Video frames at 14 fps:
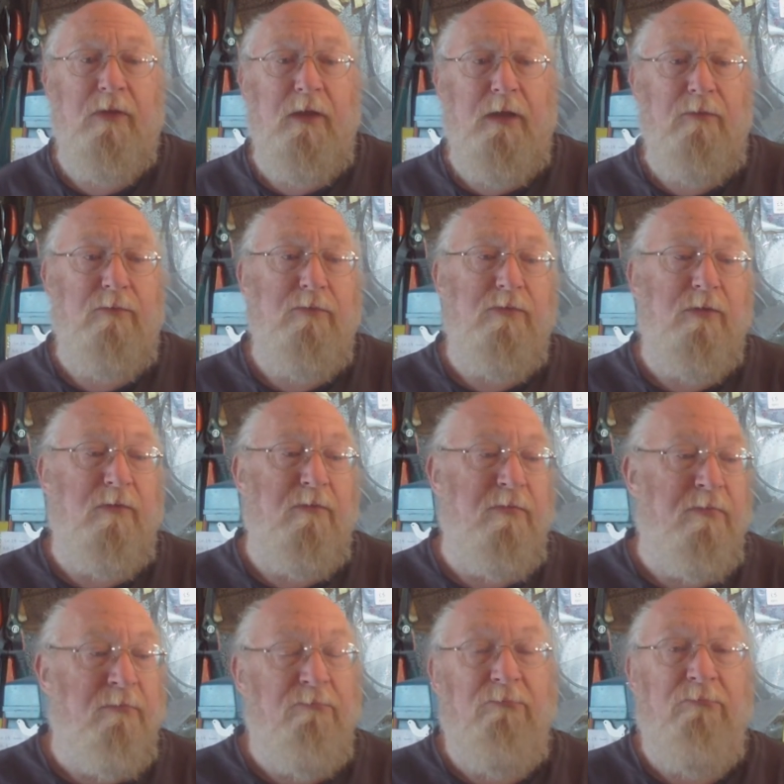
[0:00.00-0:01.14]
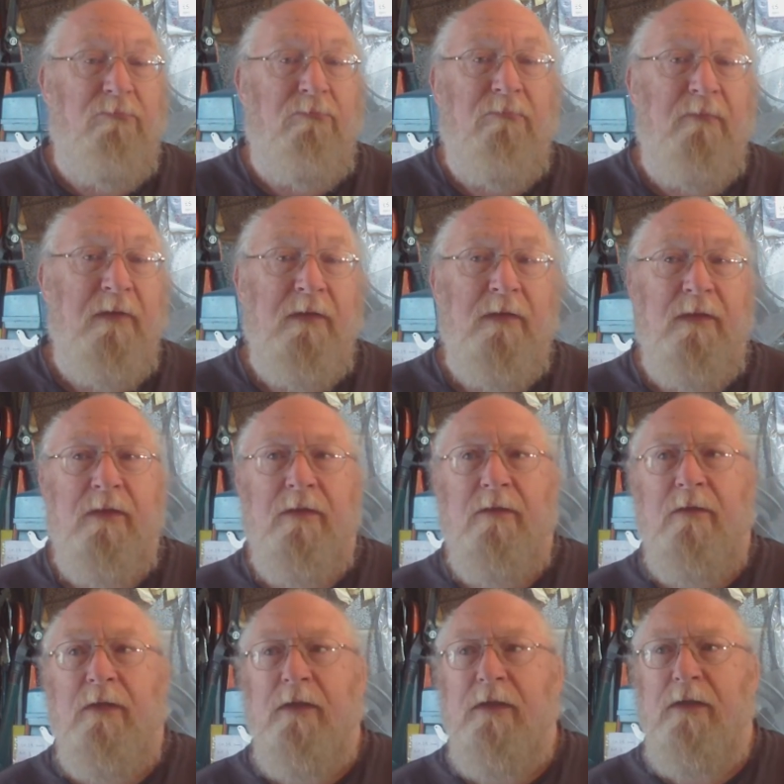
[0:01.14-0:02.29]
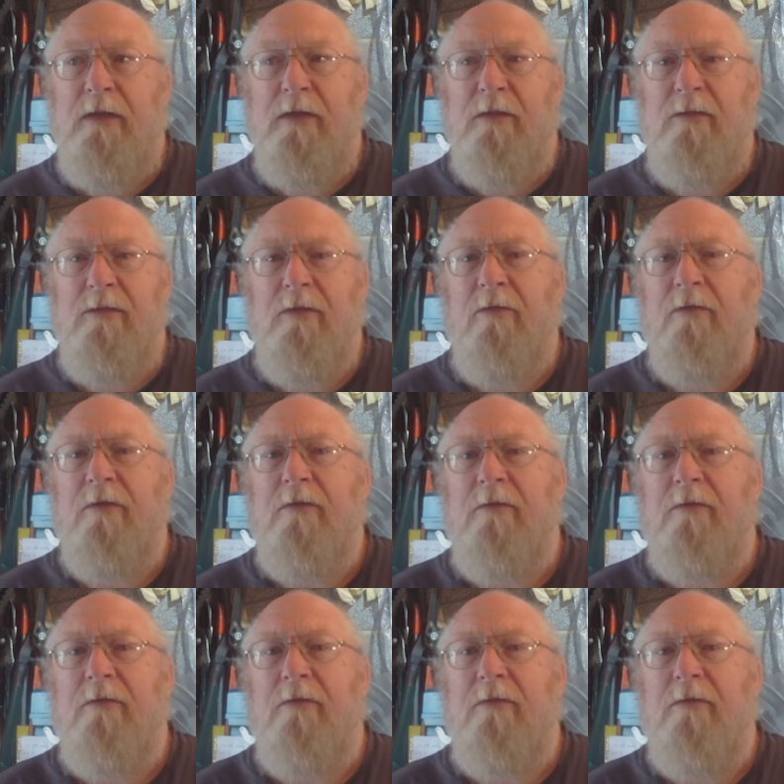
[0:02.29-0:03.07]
know sort of the not